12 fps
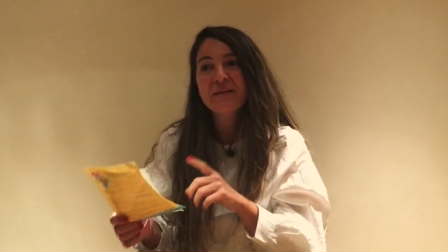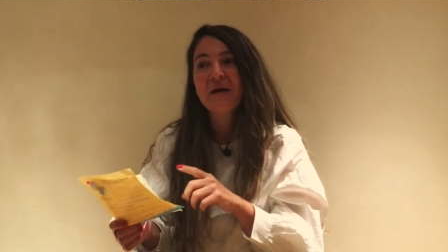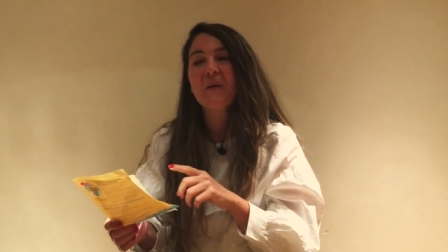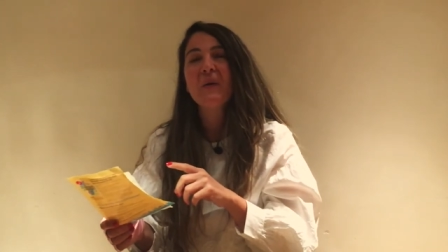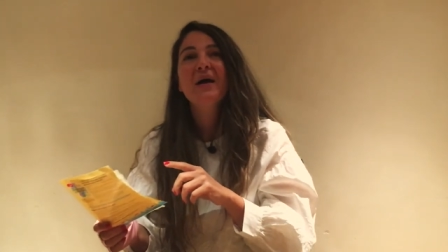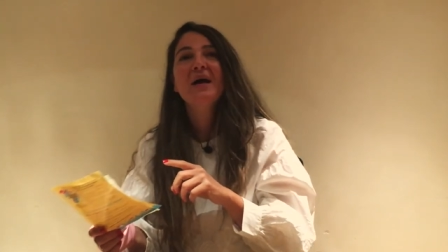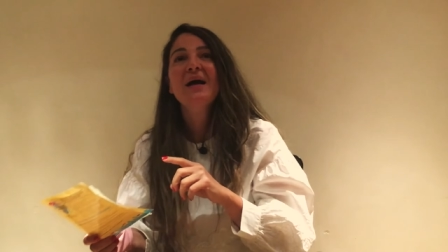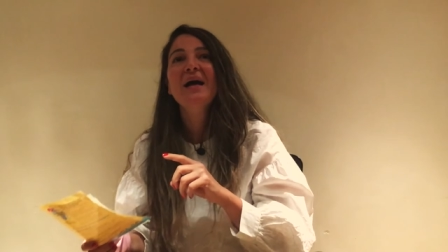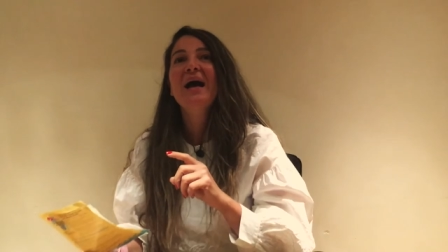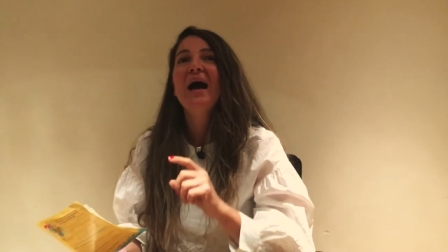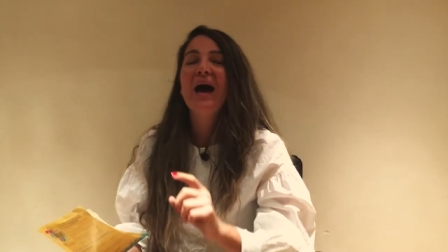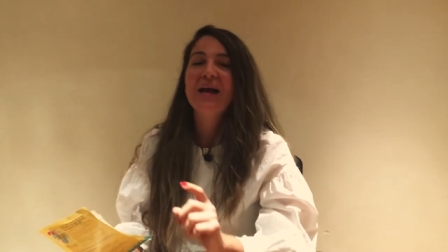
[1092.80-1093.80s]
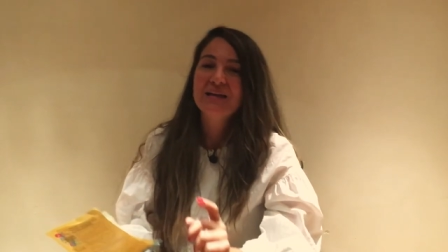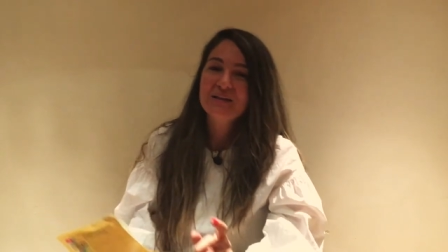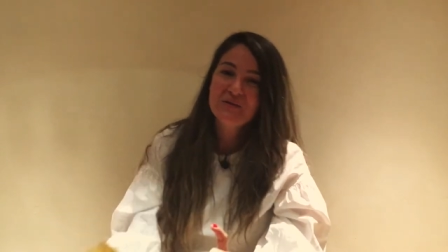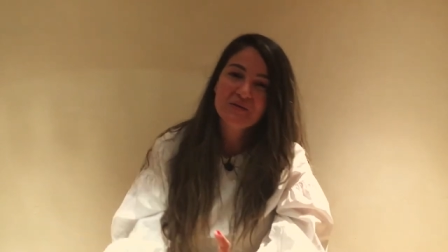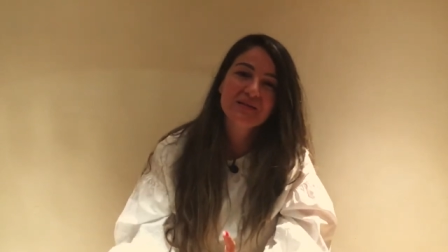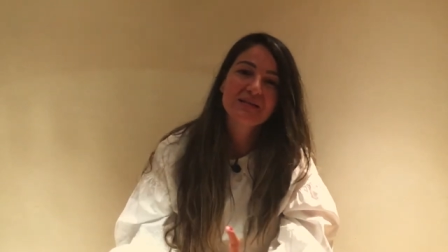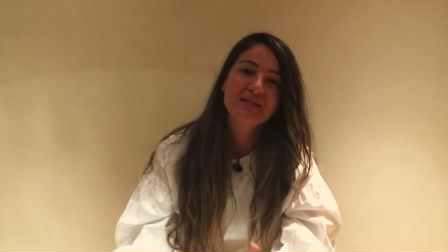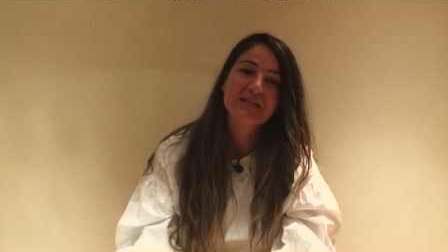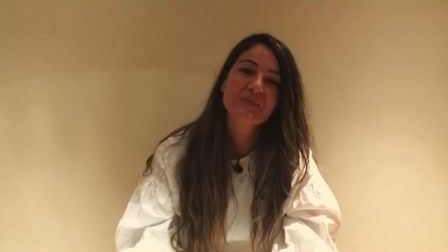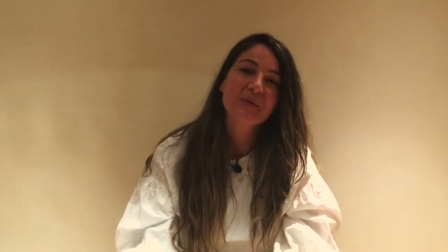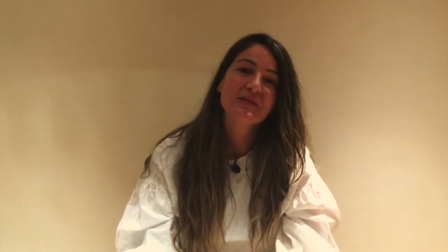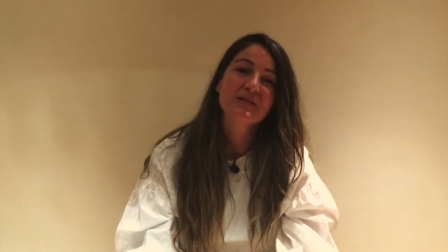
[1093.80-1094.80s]
Now, I can use this
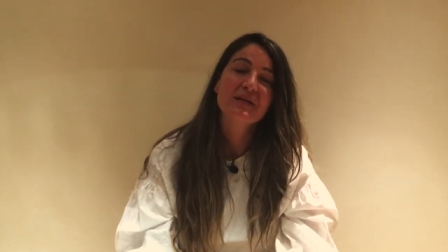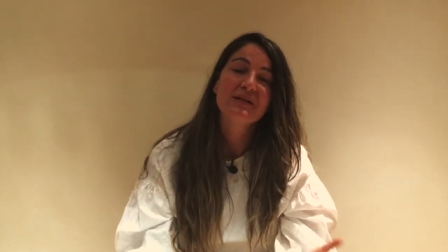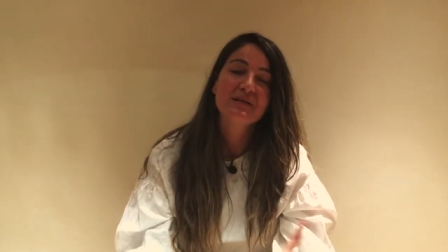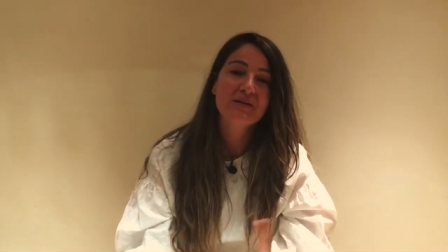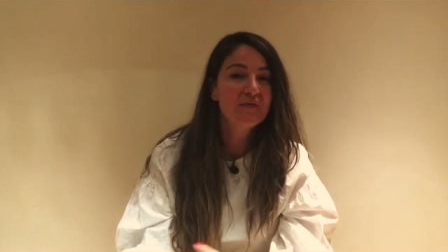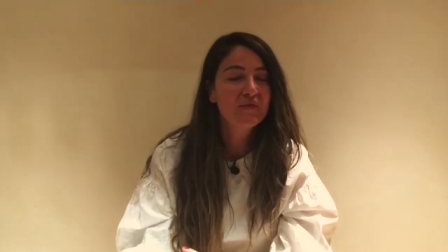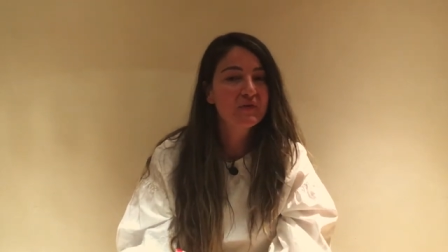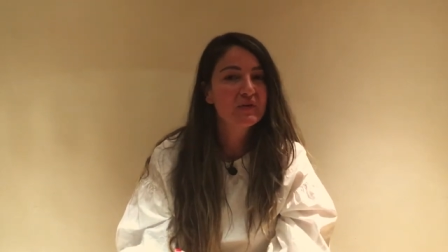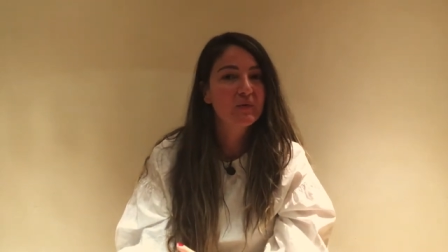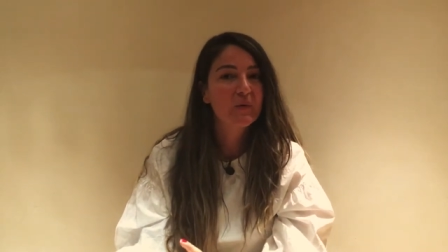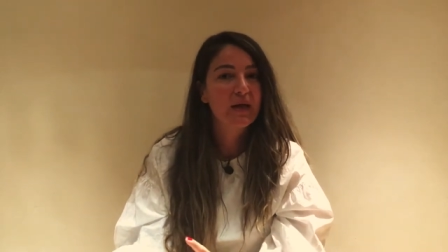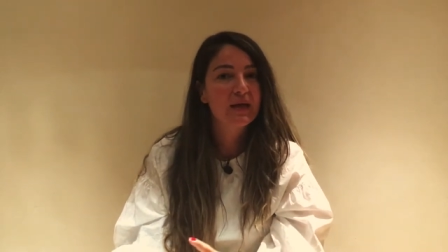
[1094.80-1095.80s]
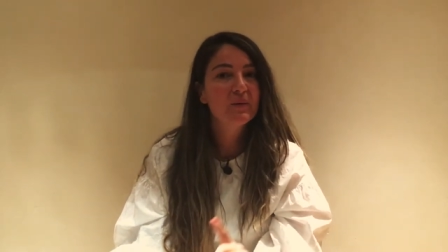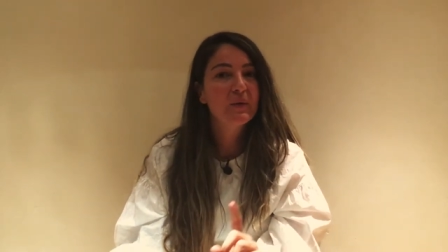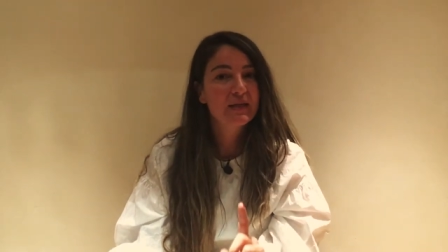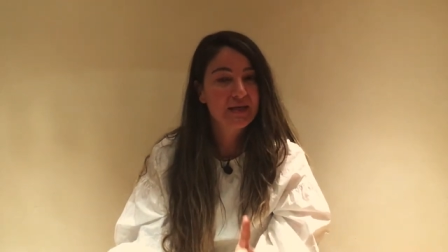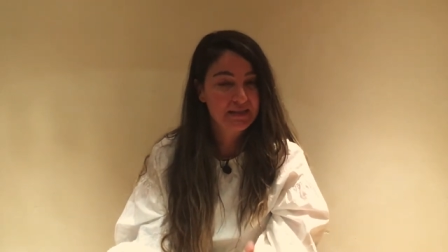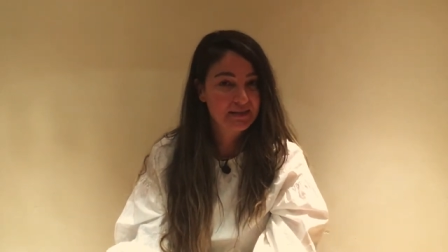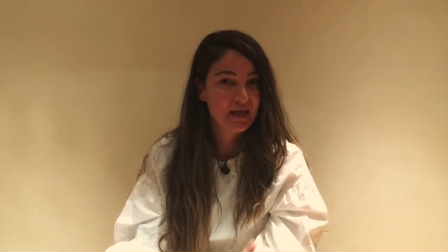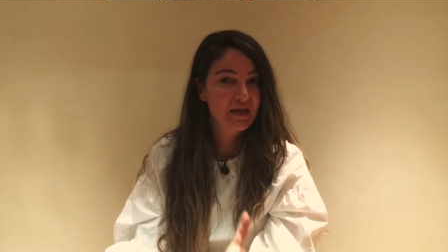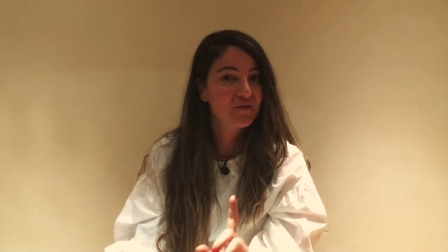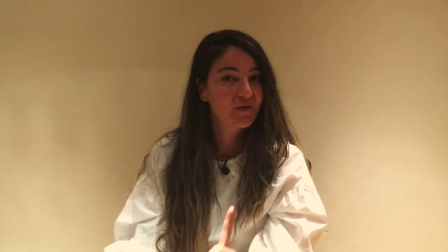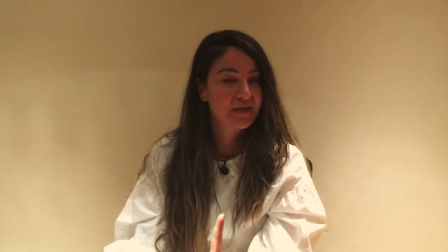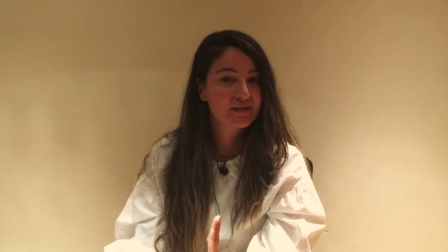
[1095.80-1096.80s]
expression in a different way when I
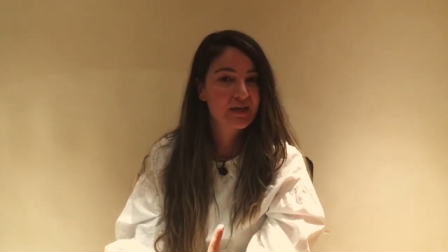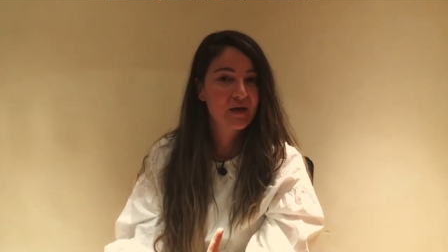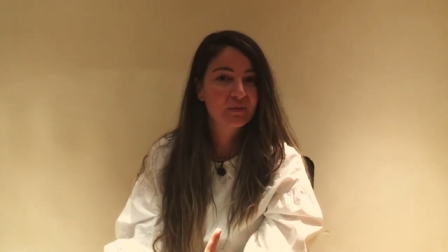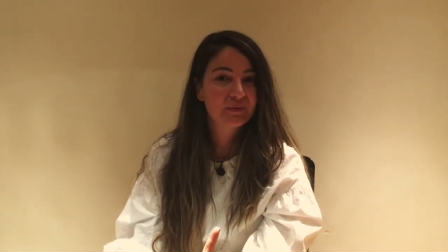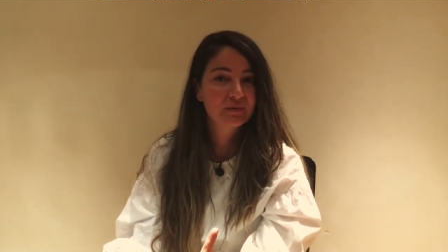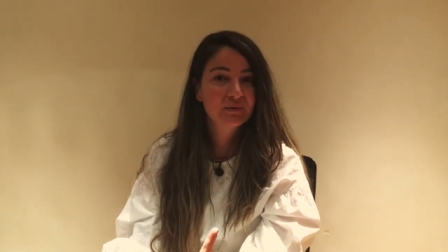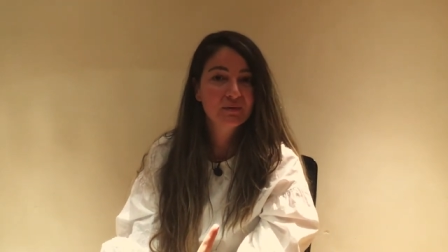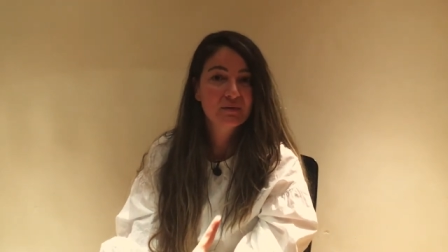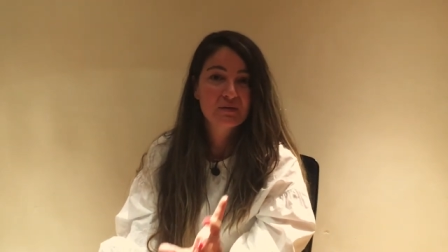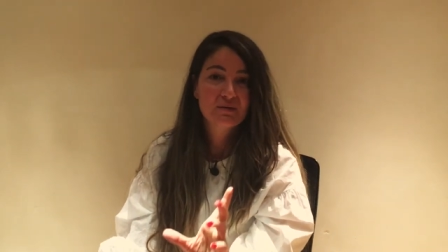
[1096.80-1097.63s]
say, for example,